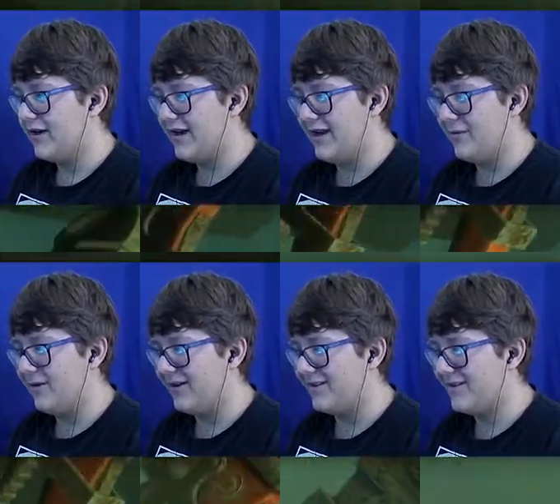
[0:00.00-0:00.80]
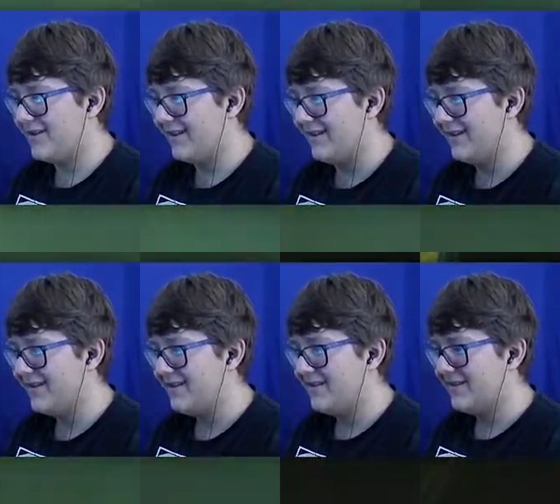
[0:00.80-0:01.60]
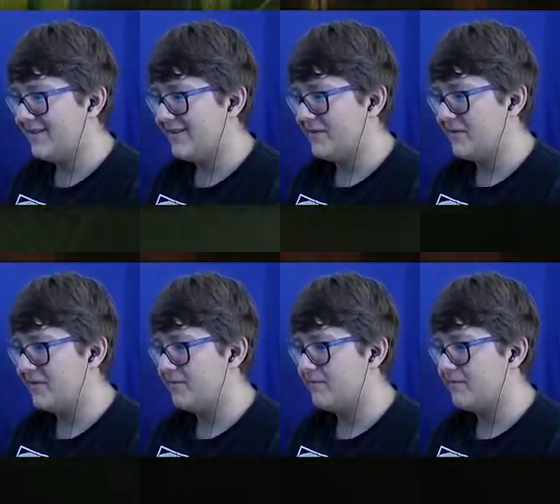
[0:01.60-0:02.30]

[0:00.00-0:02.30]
Hey, it worked. Cool.